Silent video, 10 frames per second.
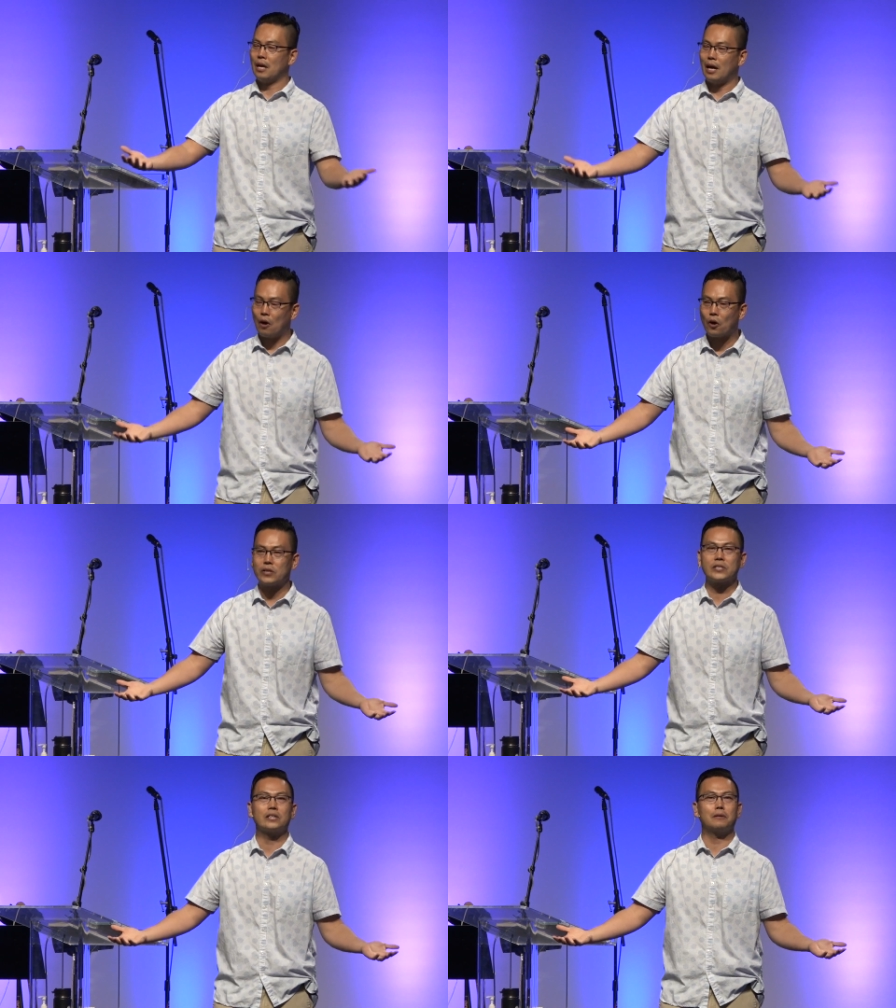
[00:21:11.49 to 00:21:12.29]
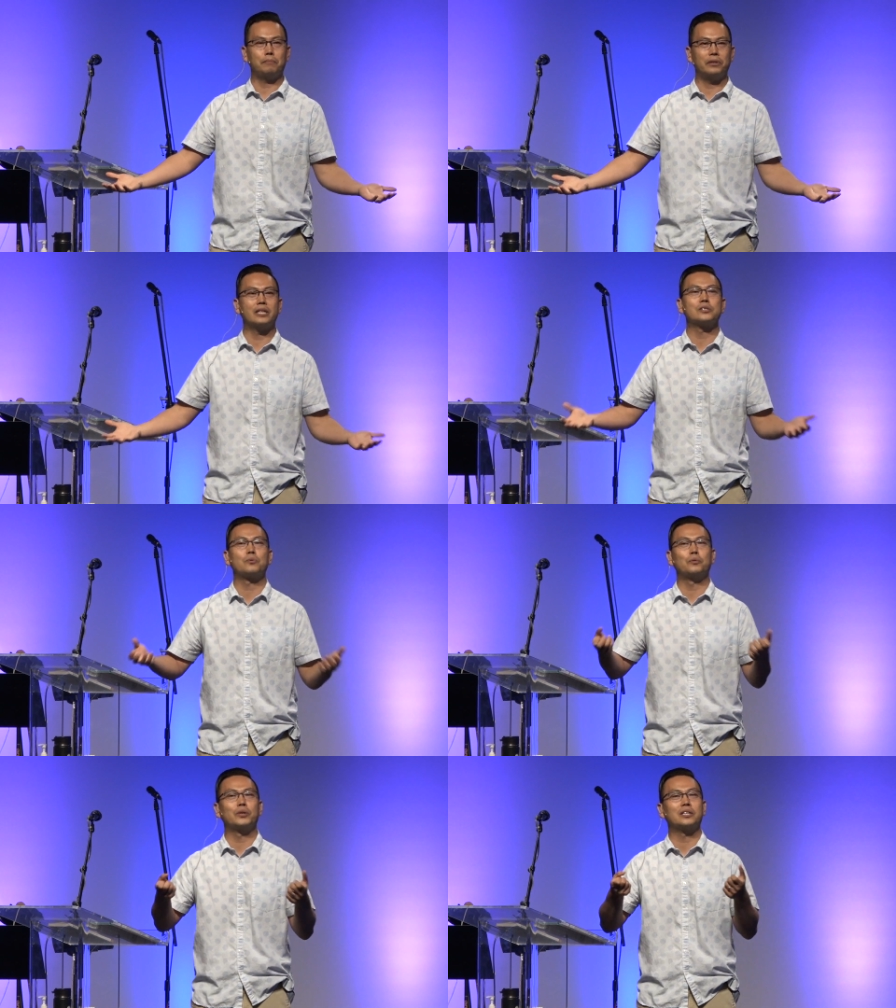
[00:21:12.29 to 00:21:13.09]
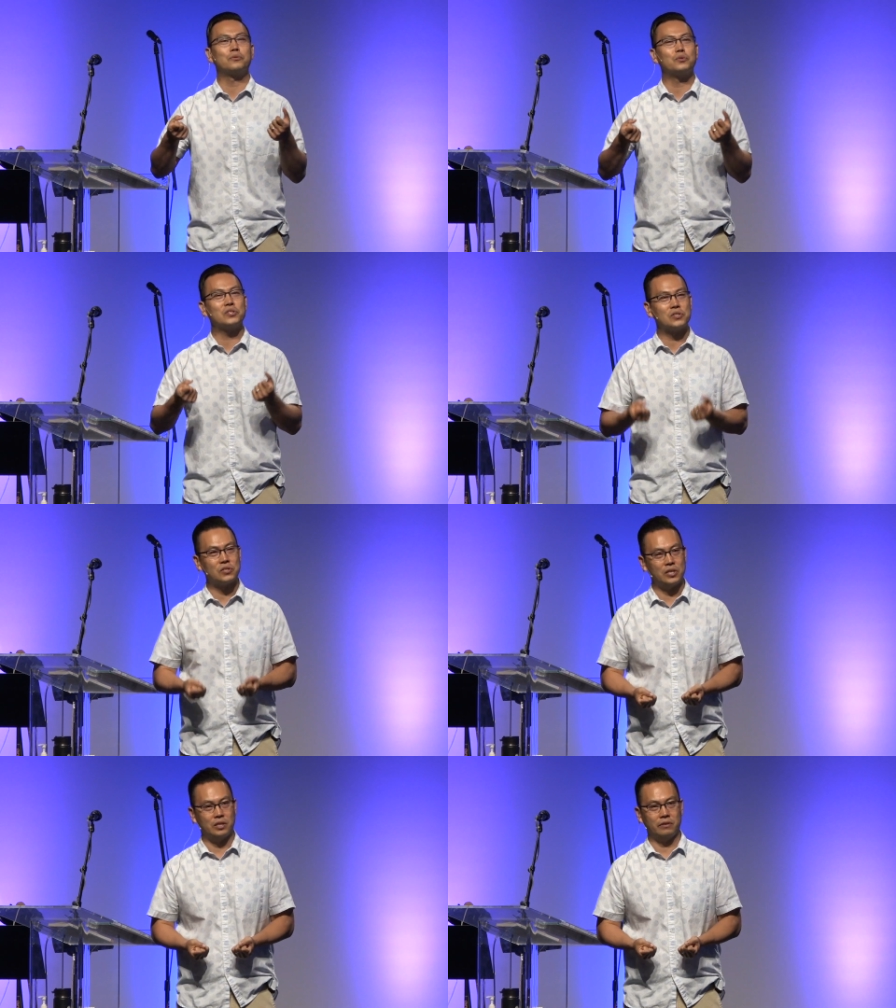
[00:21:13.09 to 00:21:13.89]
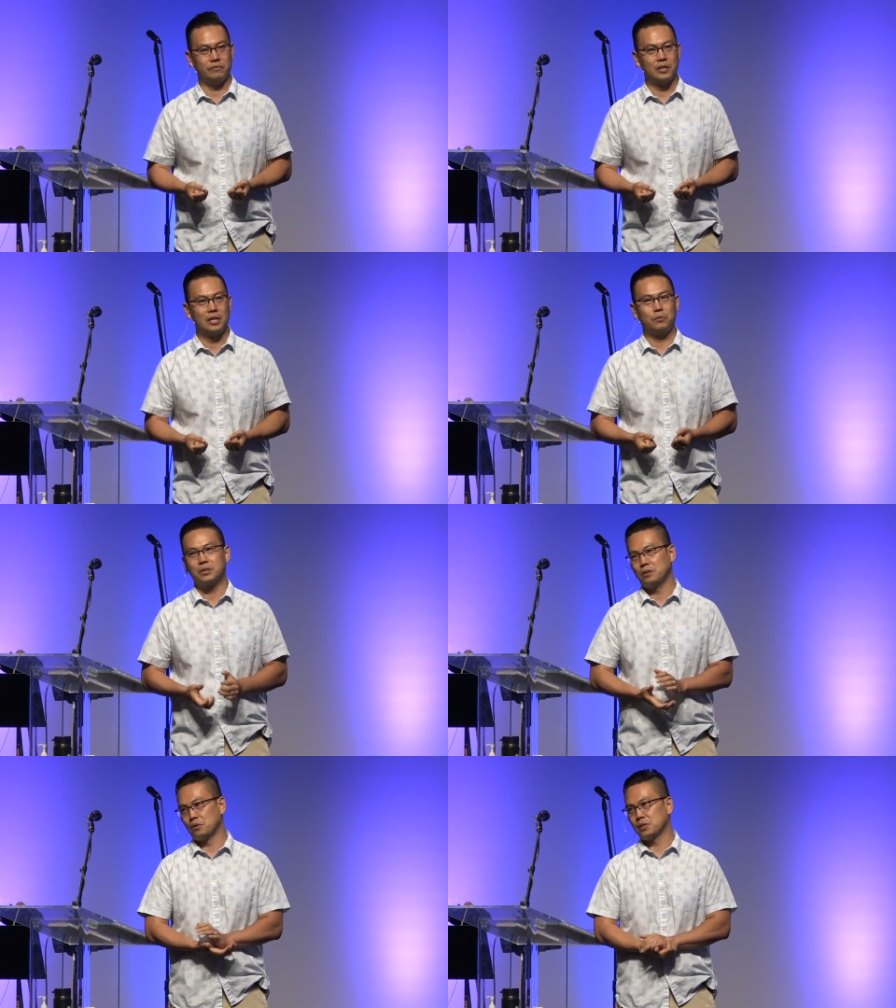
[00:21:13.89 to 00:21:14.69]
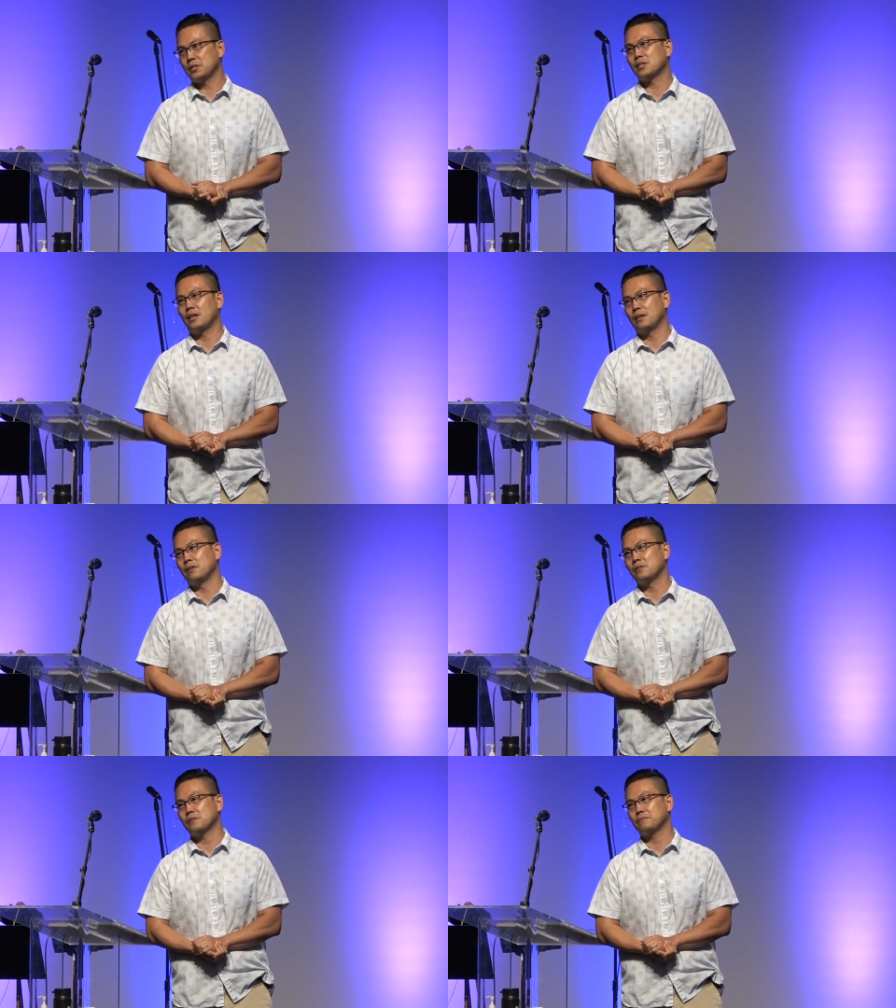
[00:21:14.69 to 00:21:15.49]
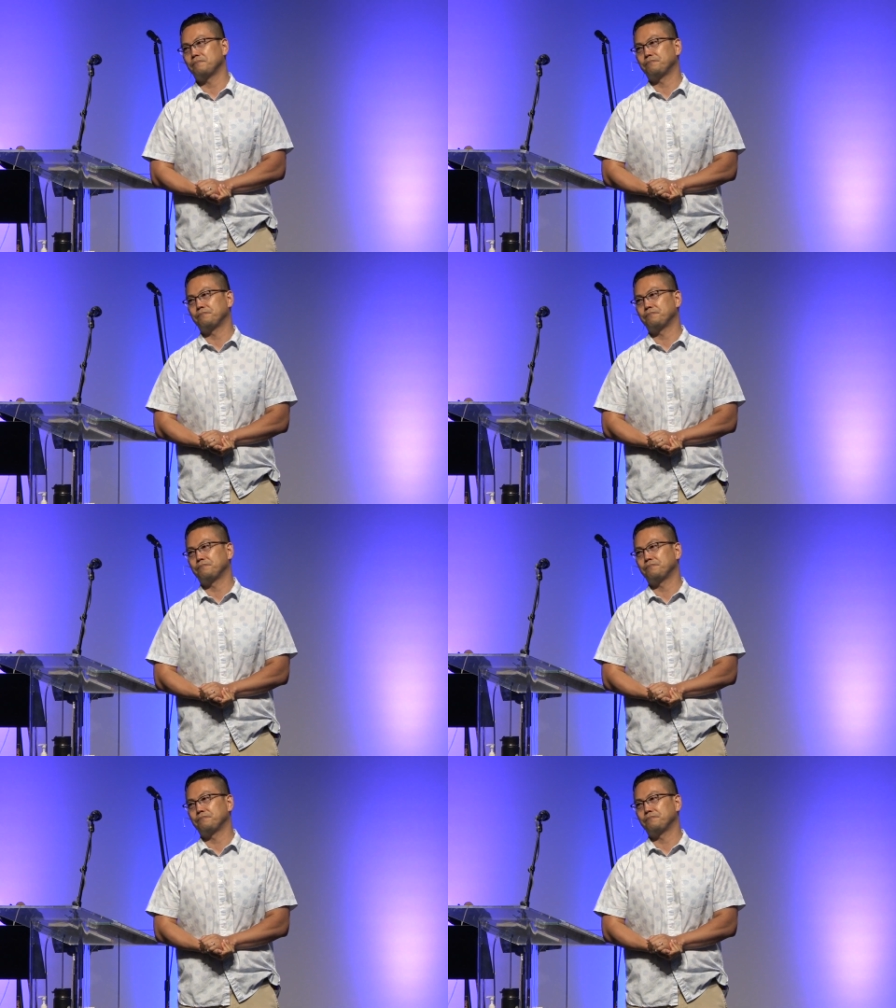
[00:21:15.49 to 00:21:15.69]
hearts in a place where we could receive what the Lord desires.